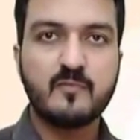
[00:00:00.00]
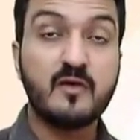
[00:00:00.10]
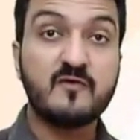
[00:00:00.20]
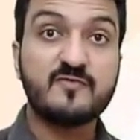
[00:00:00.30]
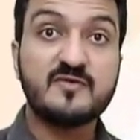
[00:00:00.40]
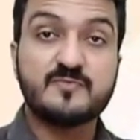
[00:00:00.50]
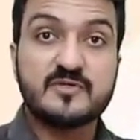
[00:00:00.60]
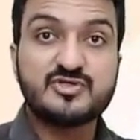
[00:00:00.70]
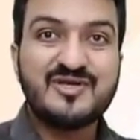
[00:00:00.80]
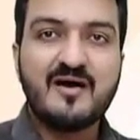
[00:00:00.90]
If this
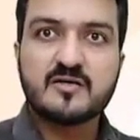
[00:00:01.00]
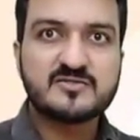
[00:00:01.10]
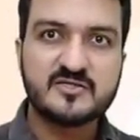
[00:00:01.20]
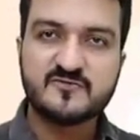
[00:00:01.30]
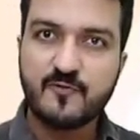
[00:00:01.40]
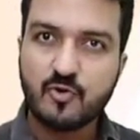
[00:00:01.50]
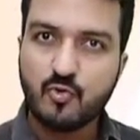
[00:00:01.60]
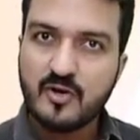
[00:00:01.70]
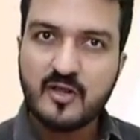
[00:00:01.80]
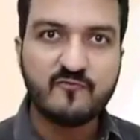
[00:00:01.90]
machine hours is for
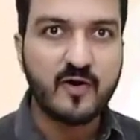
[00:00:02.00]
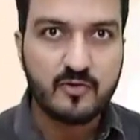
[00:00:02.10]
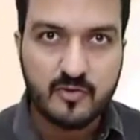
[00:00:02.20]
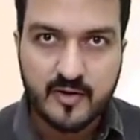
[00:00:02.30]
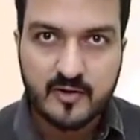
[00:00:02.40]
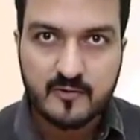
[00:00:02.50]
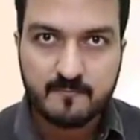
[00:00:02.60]
only 1 unit,